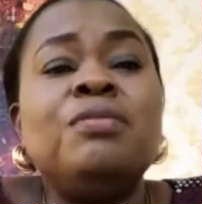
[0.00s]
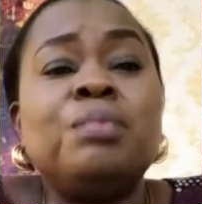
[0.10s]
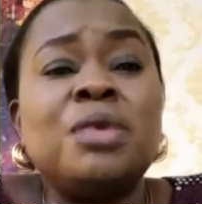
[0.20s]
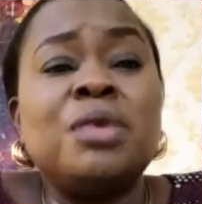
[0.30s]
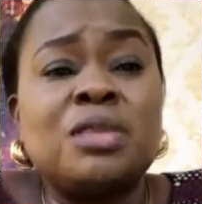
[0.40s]

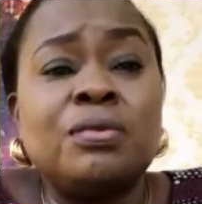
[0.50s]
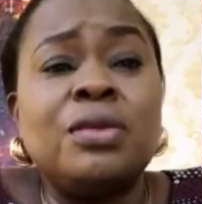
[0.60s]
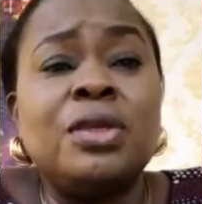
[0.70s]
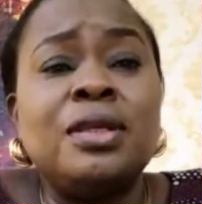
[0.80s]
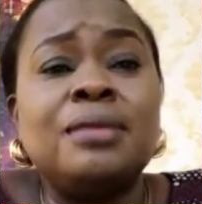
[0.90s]

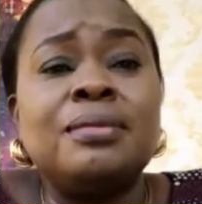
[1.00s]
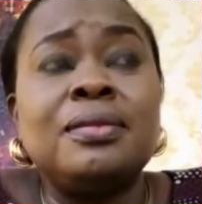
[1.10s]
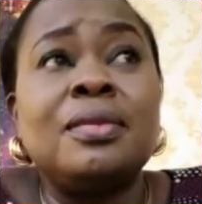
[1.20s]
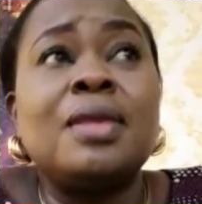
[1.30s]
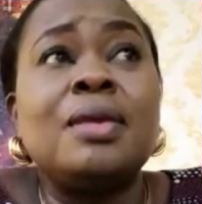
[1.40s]
peacefully
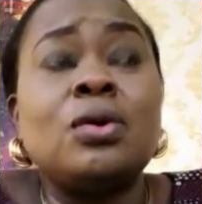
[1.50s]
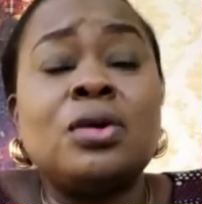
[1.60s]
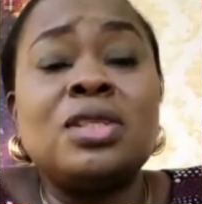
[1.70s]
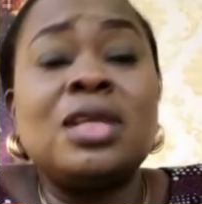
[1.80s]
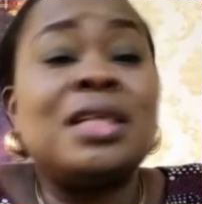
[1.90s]

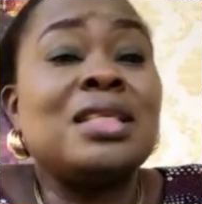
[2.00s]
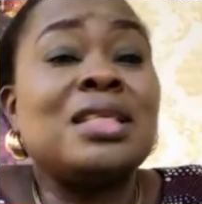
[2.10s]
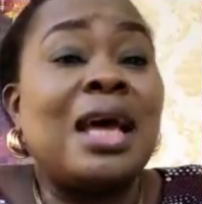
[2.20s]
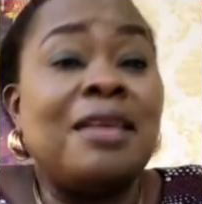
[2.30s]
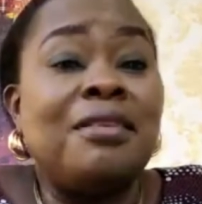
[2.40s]
because there is
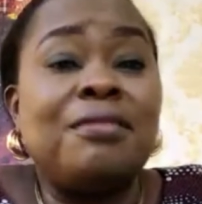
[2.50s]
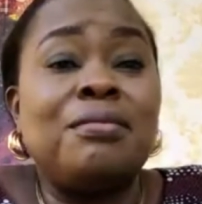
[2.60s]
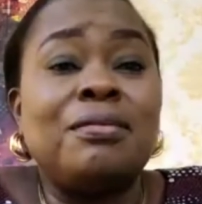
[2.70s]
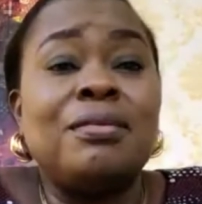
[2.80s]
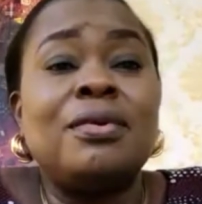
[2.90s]
life
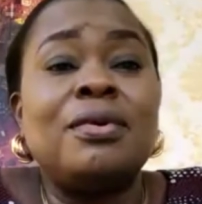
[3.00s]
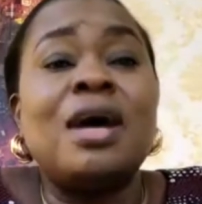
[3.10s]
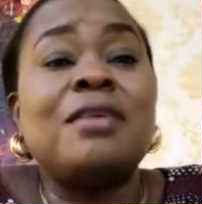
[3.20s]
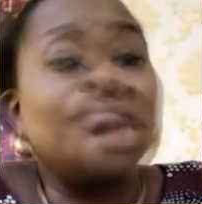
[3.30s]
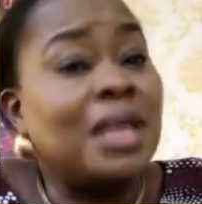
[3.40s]
after
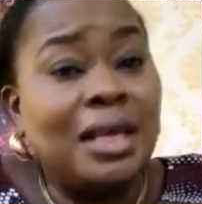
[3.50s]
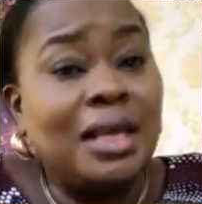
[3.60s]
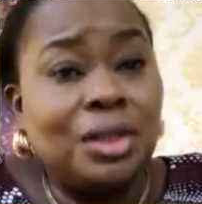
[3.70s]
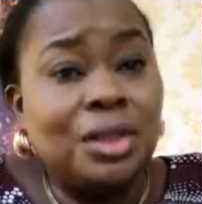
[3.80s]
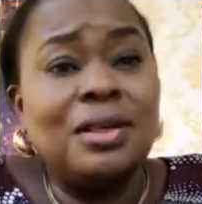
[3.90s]

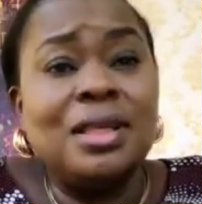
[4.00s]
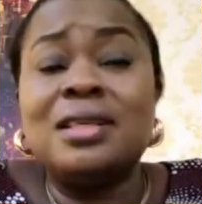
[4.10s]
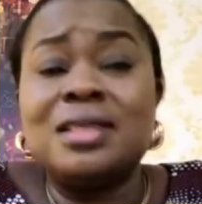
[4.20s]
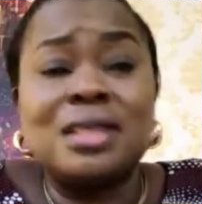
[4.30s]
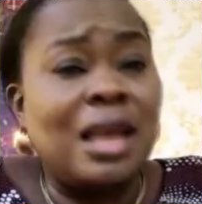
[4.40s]
election, there is
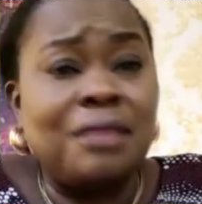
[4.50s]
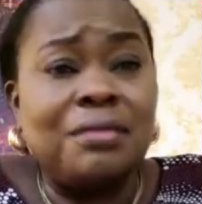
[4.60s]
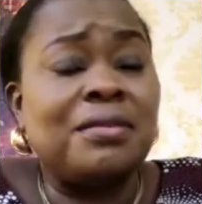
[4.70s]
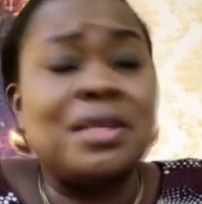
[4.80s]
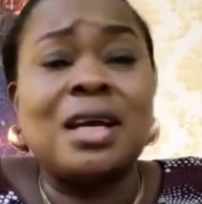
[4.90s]
life after
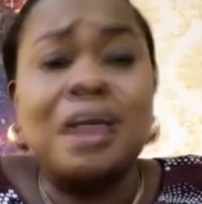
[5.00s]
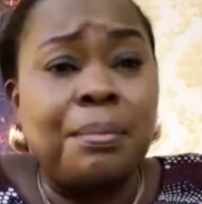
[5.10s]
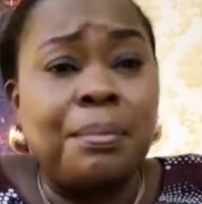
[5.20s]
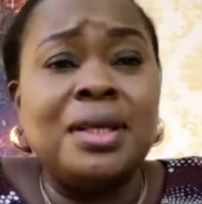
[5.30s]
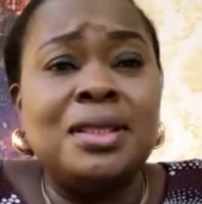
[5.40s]

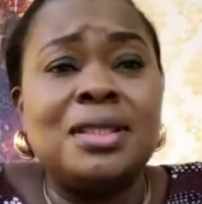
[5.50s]
campaigns,